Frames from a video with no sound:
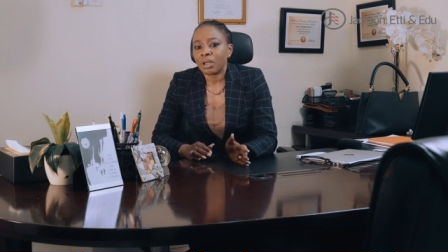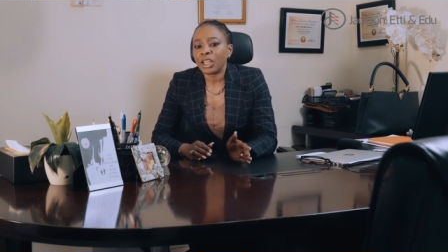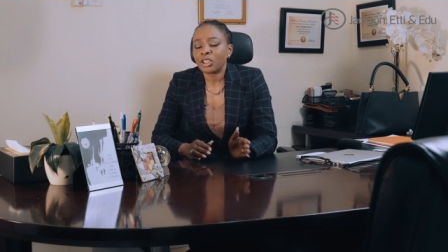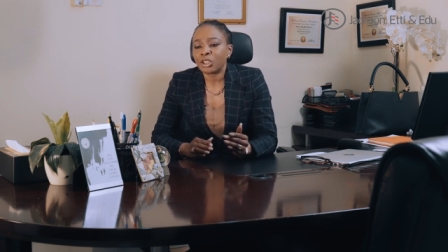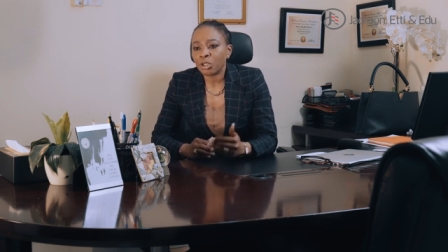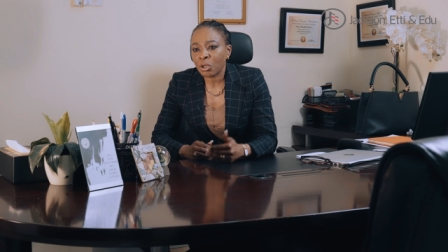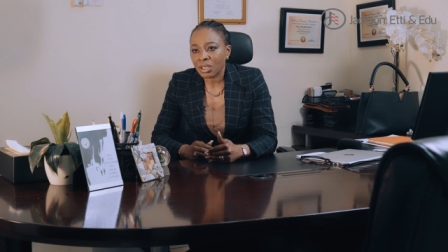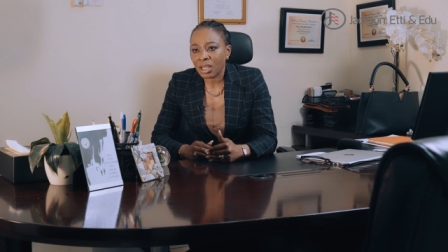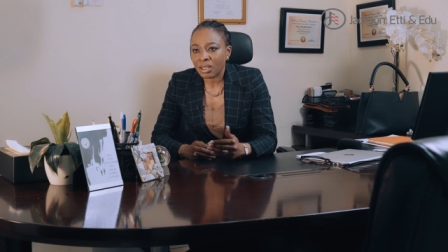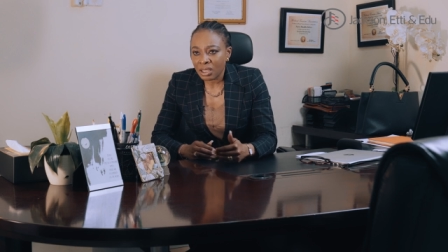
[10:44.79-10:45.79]

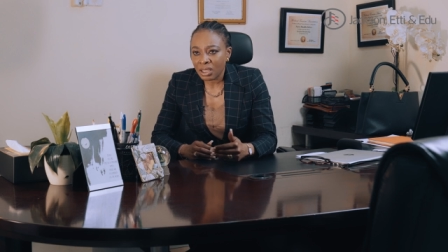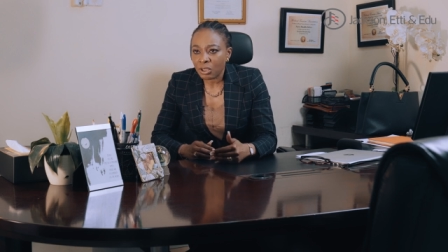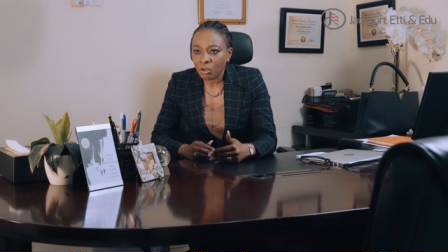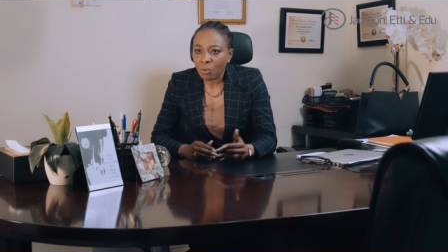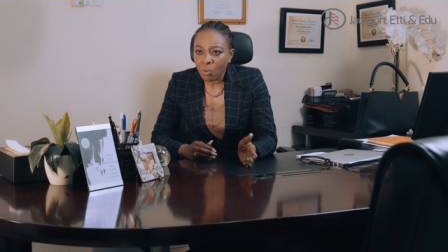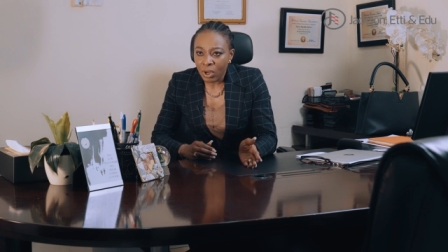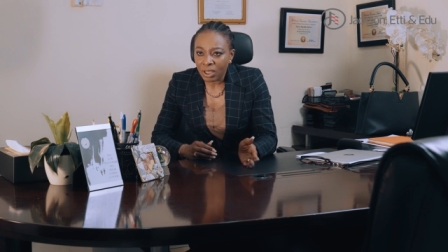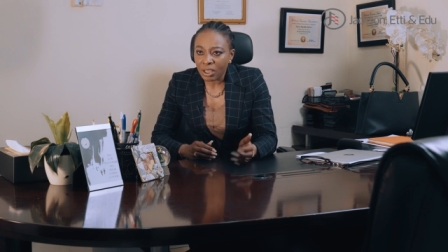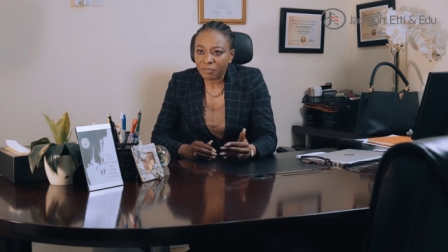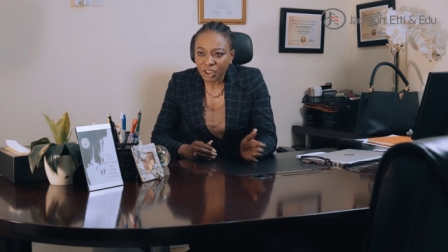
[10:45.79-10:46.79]
ensures that things are done
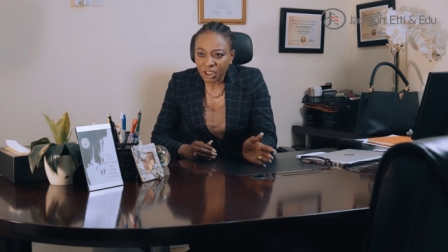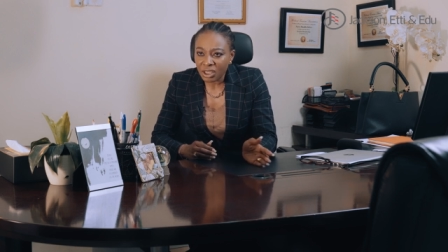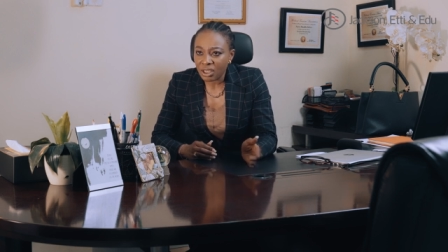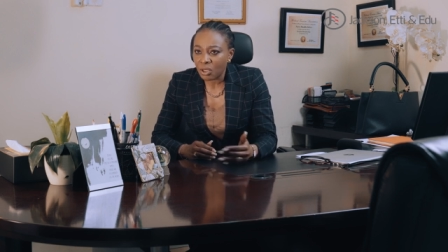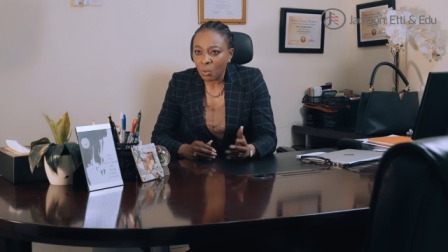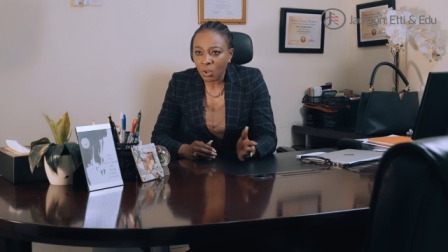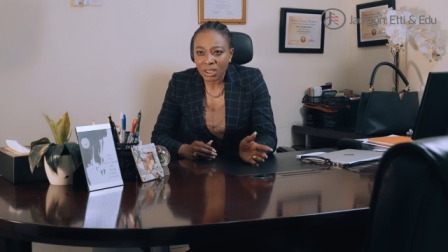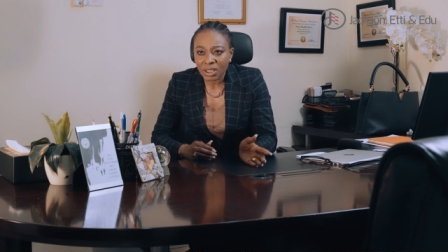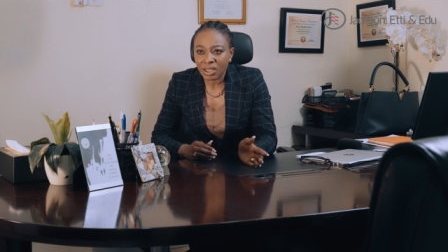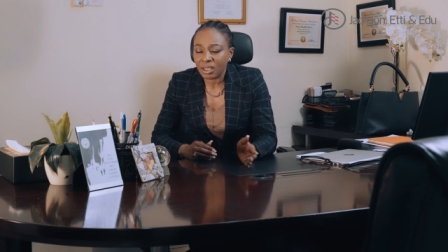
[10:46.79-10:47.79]
well, efficiency,
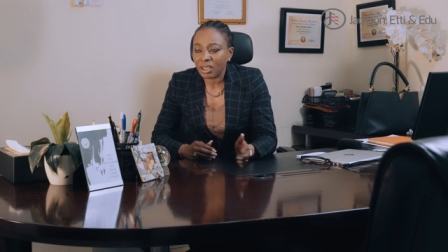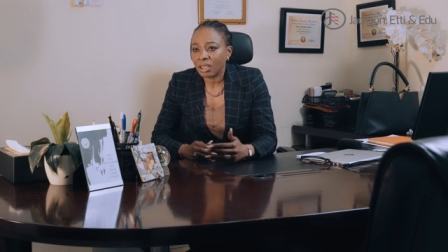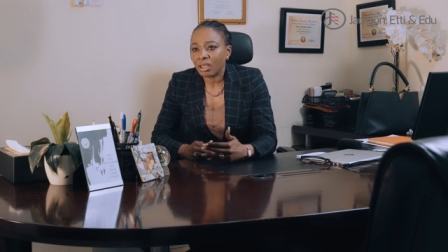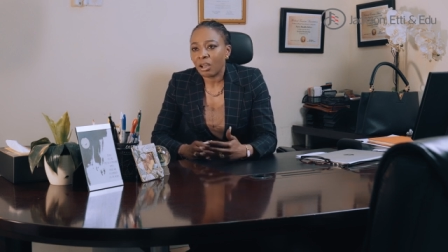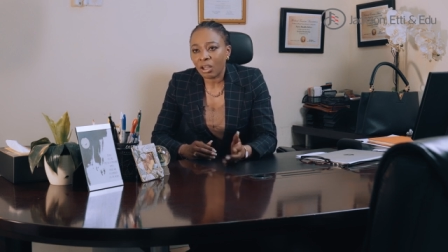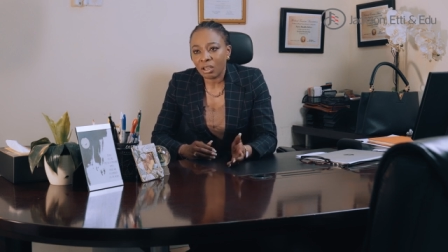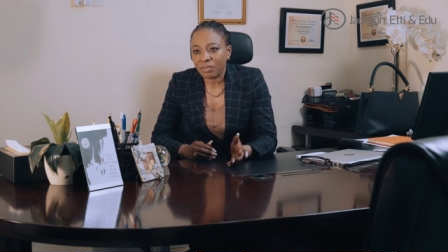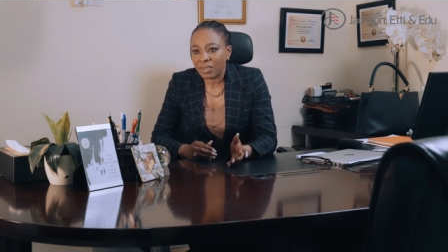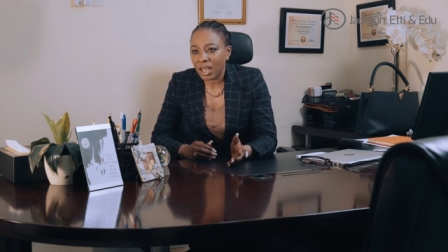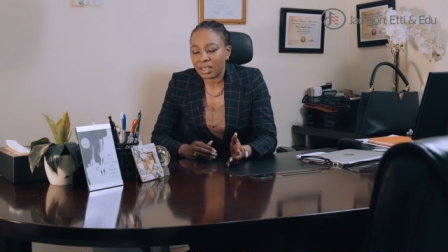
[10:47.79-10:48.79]
quality, all
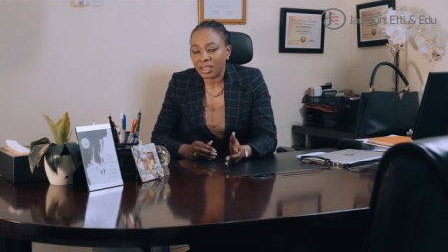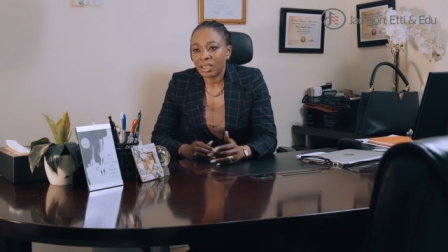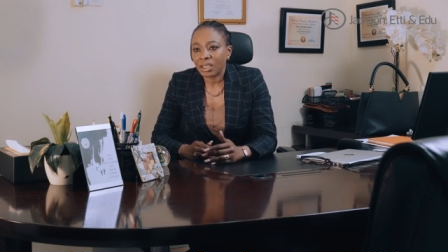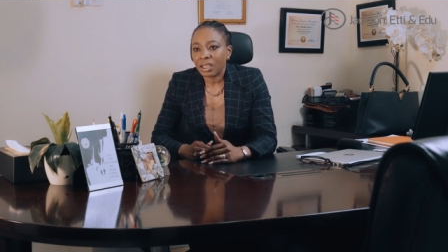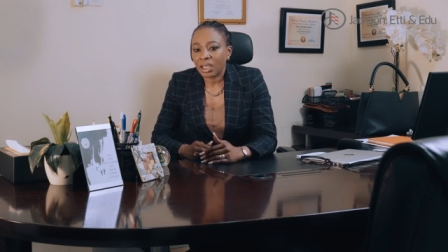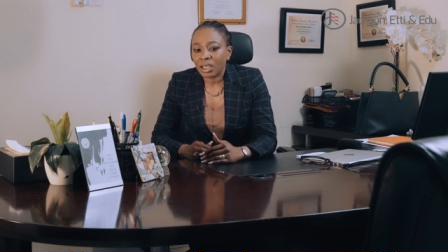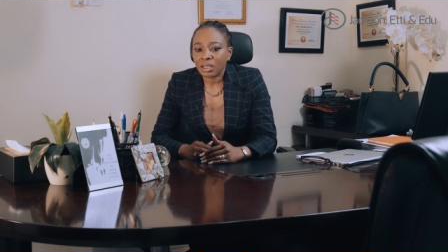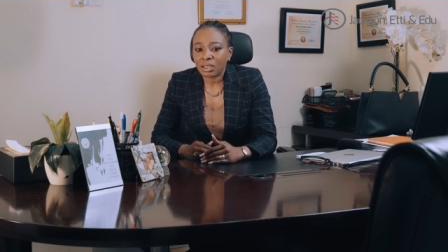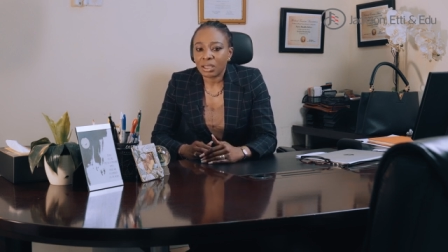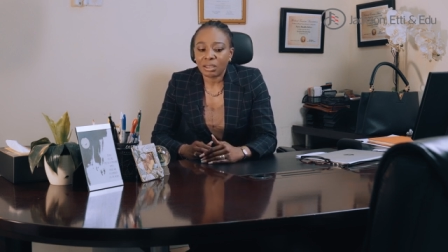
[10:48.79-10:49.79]
of that
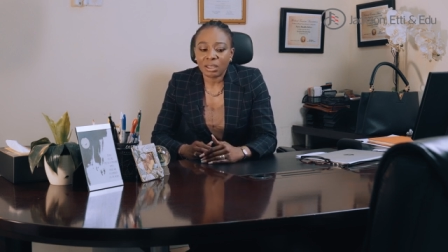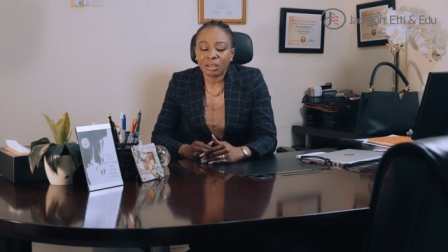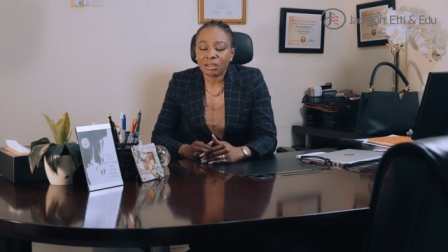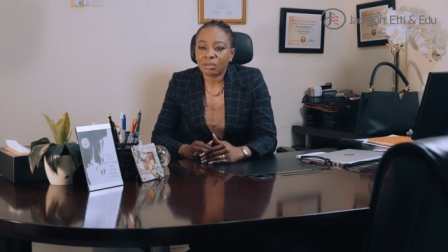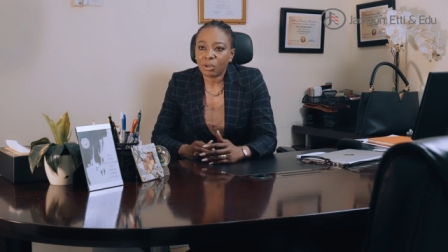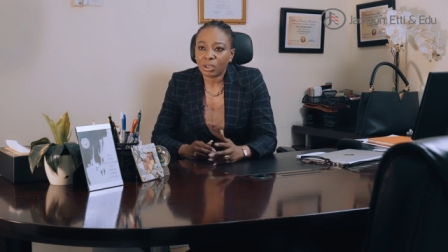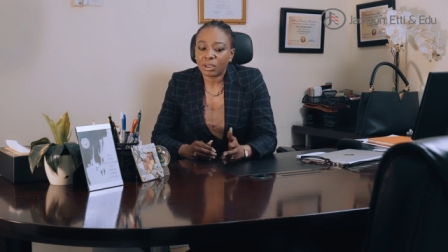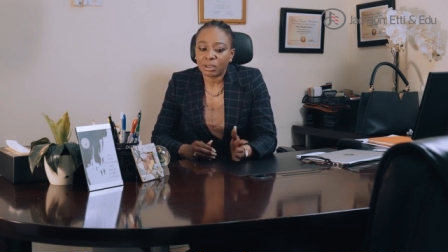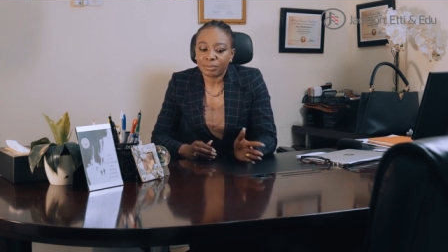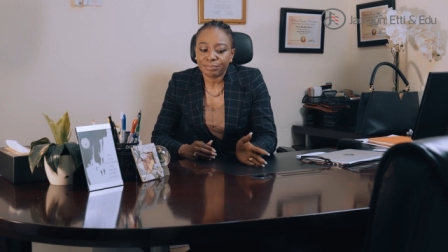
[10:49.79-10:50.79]
is
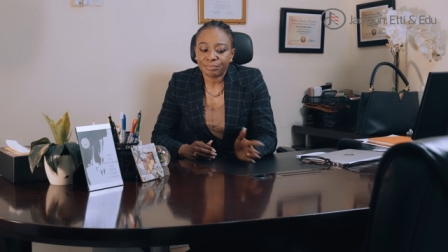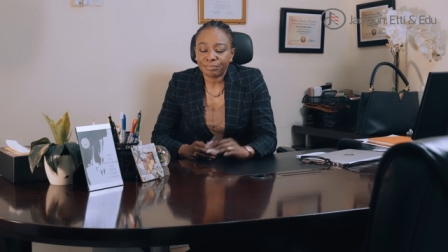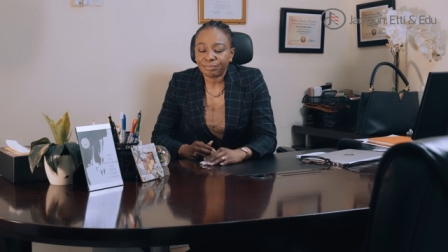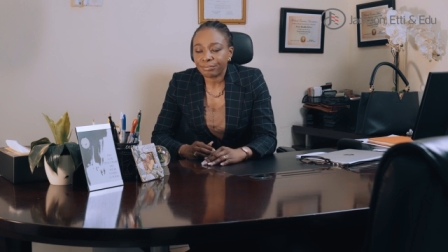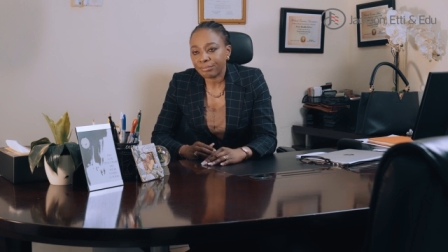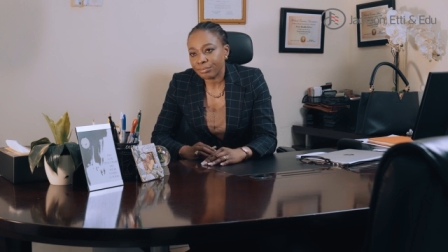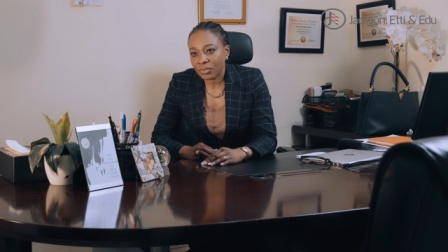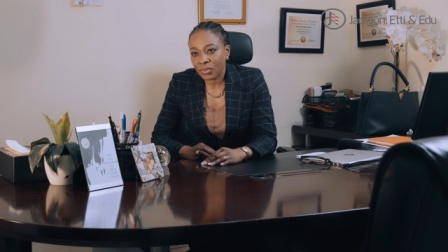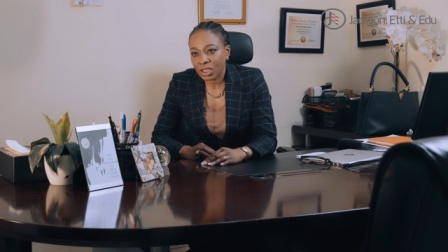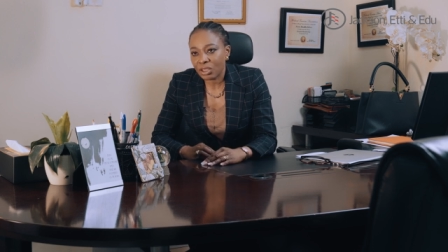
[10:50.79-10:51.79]
not
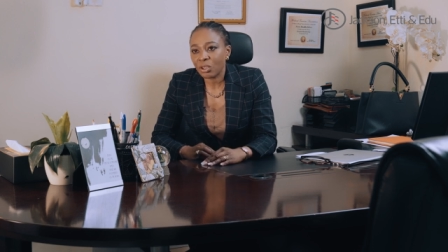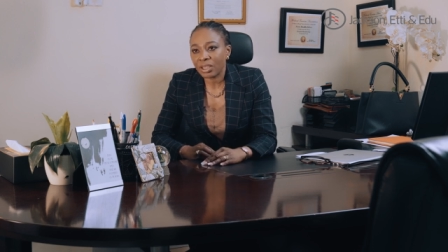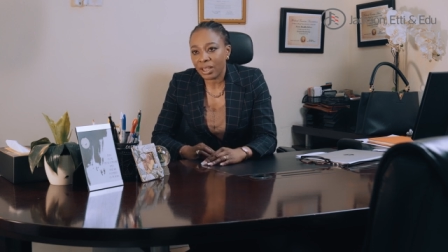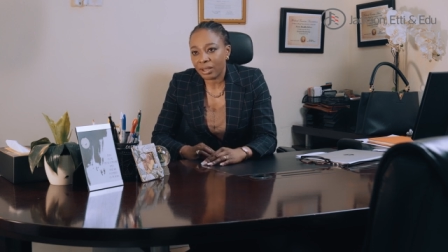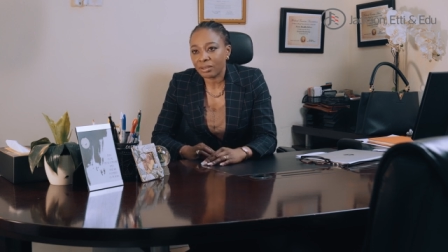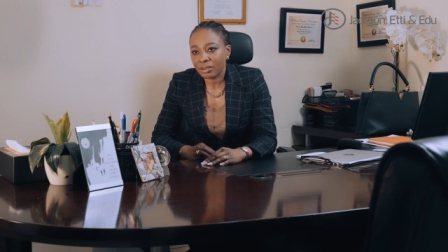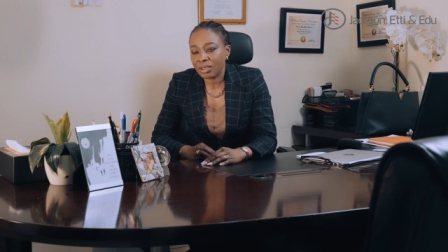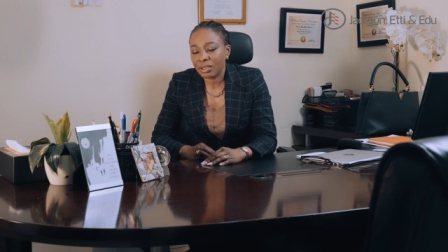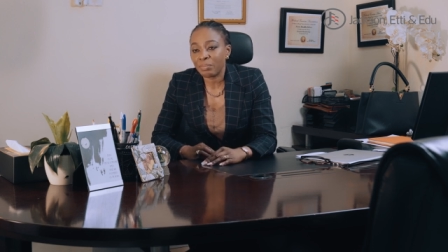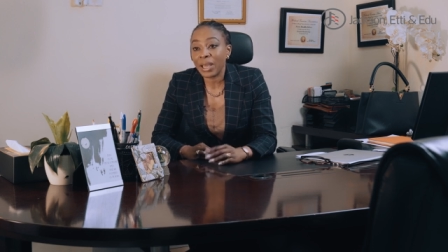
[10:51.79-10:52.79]
there.
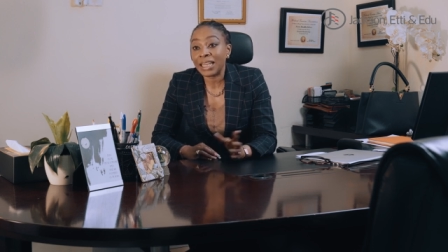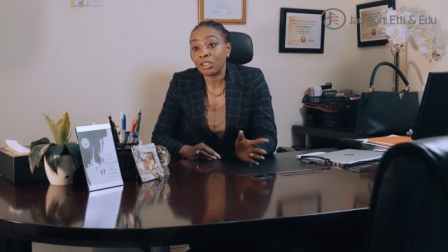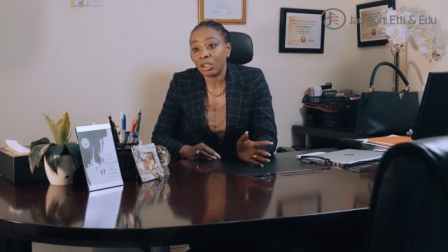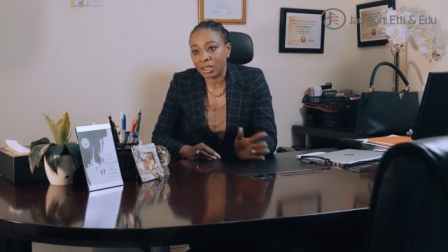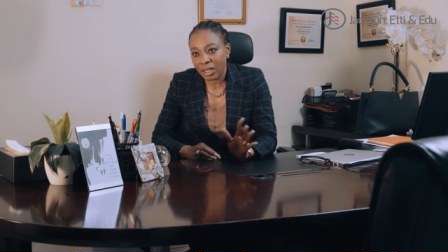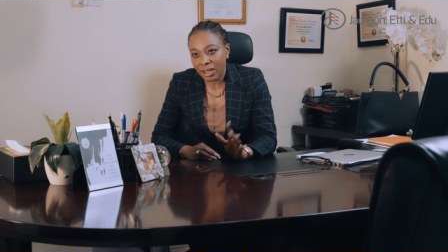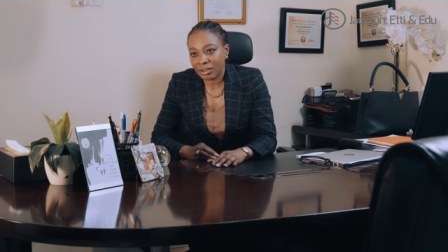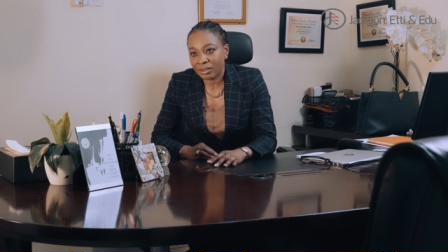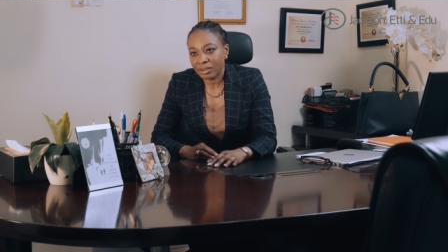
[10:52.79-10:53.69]
It's barely not there.